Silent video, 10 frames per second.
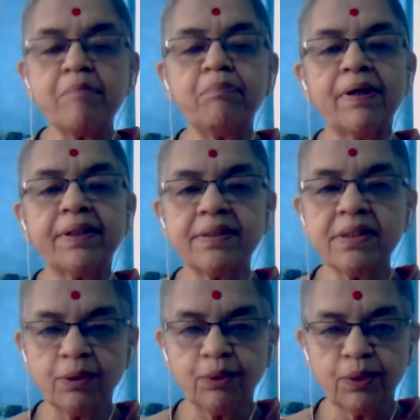important
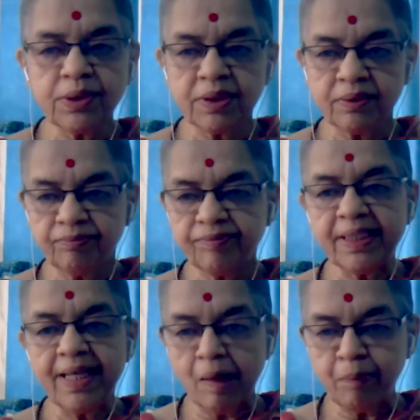source with
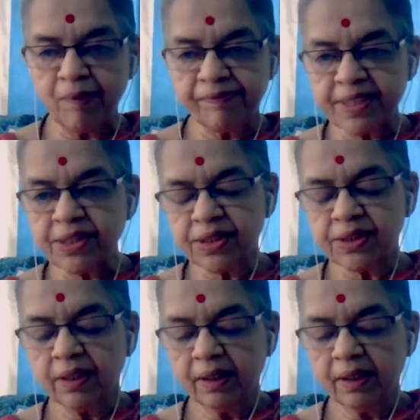the help of which